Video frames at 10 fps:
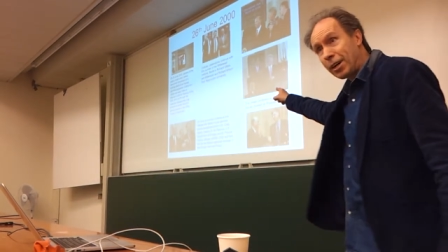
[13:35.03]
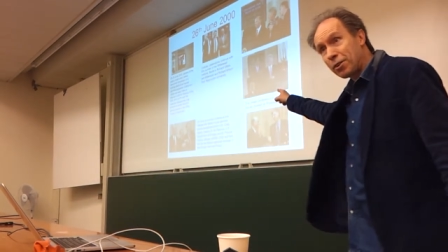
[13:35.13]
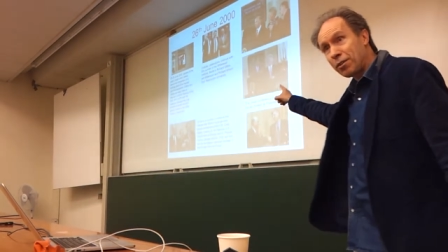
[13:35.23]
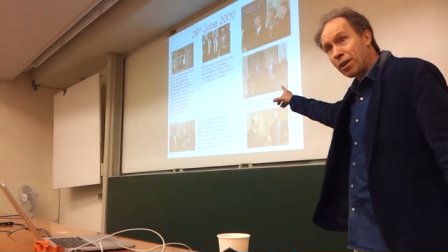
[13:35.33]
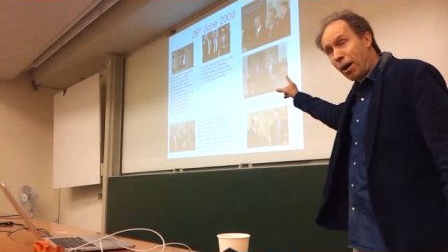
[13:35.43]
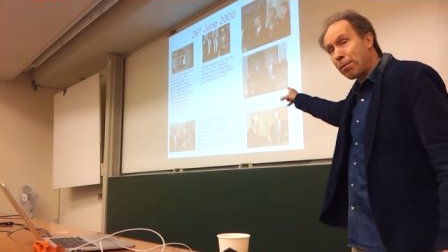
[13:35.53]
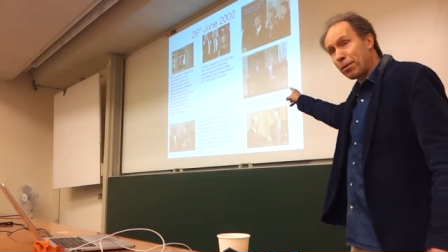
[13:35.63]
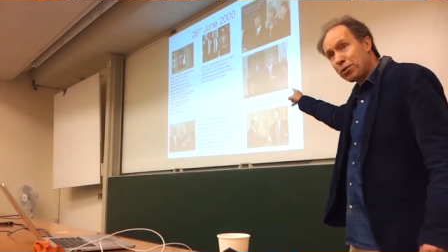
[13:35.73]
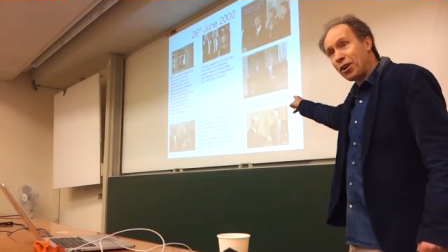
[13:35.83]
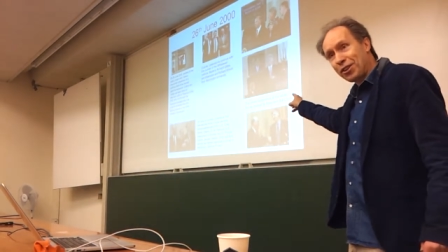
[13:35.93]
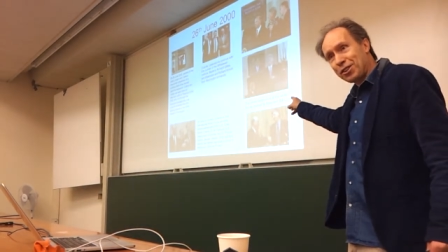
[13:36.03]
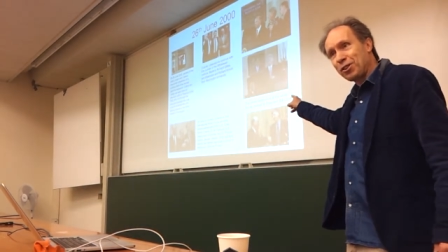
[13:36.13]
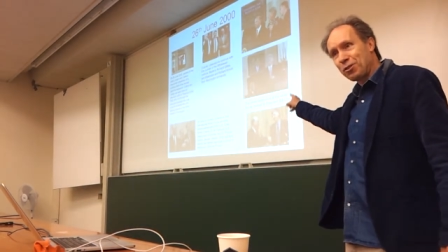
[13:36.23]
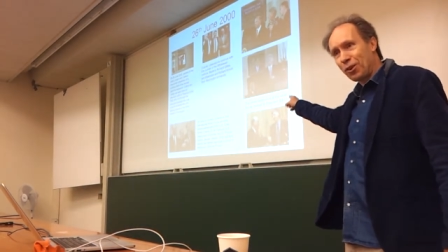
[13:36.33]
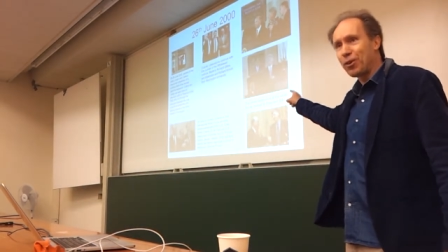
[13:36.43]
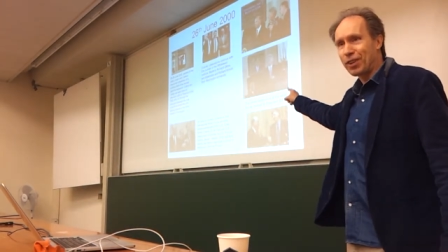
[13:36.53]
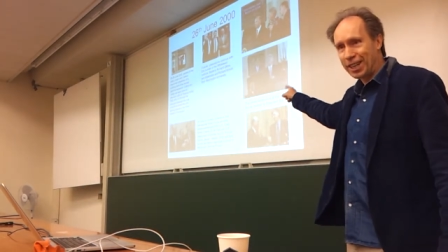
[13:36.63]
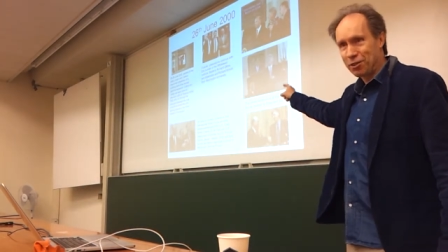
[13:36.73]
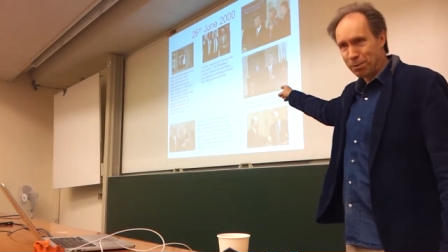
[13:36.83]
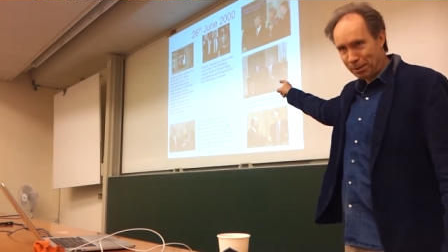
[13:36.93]
out a couple of chunks to all
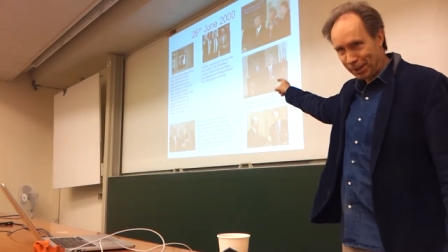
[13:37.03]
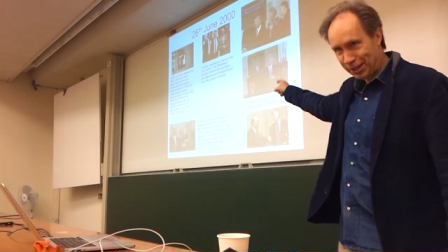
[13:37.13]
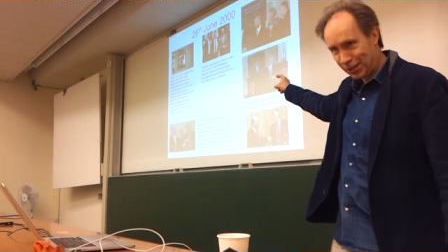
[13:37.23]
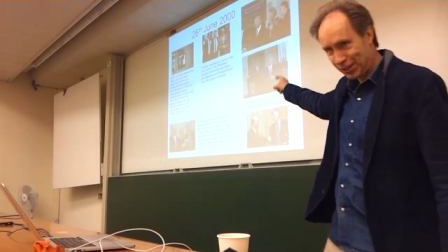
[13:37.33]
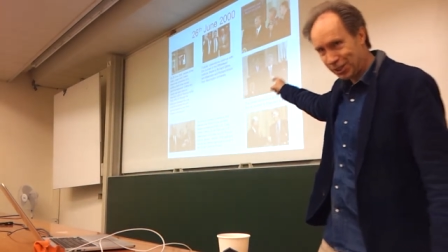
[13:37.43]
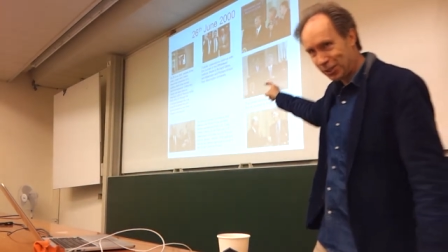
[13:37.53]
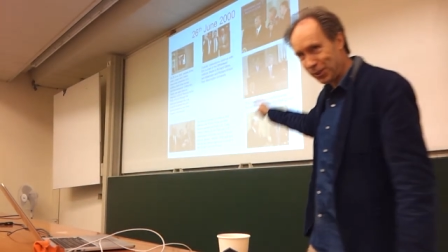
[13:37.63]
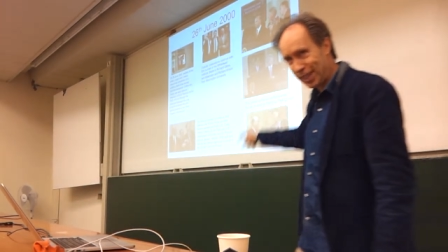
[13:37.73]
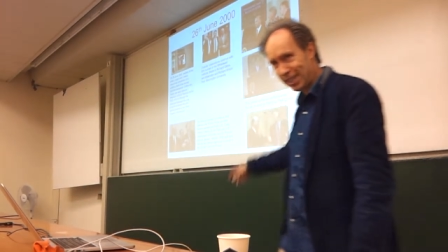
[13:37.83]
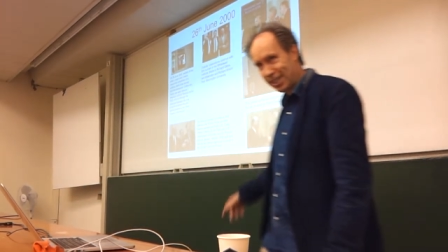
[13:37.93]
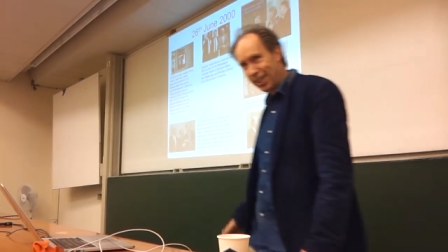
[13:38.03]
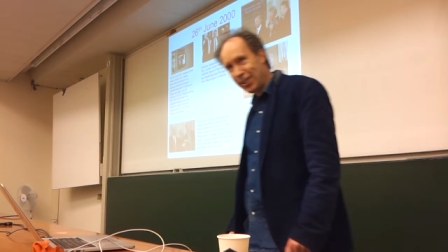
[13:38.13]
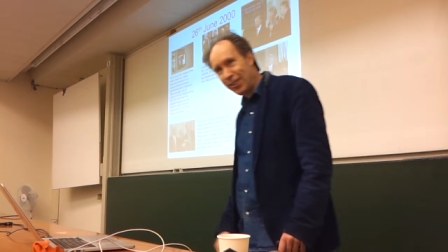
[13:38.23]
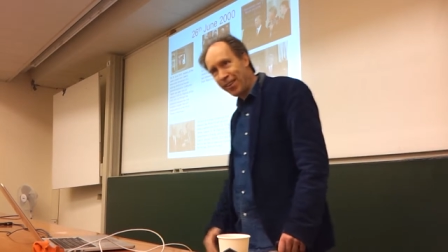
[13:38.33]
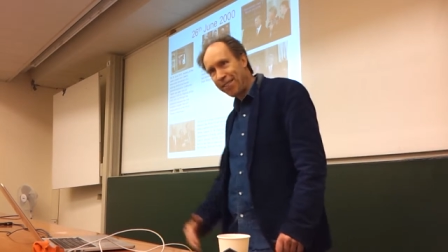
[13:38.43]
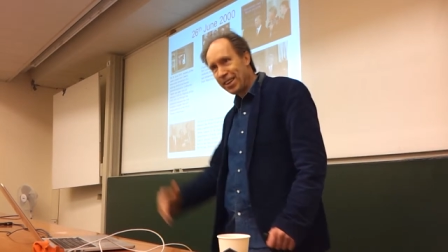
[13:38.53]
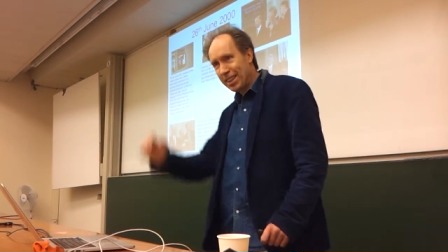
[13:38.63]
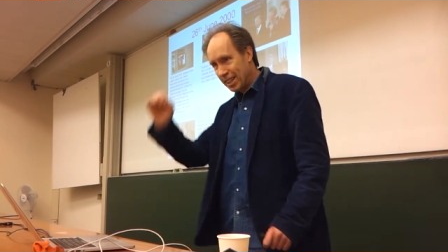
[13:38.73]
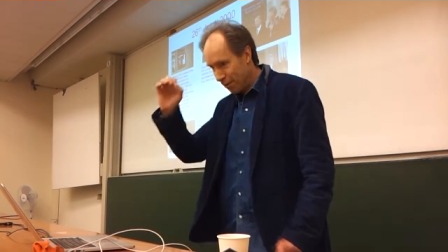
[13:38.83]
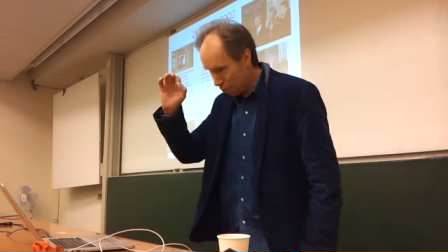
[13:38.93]
kinds of people across the US. So
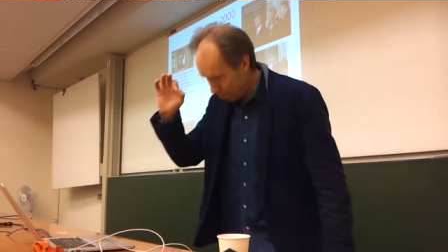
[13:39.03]
that was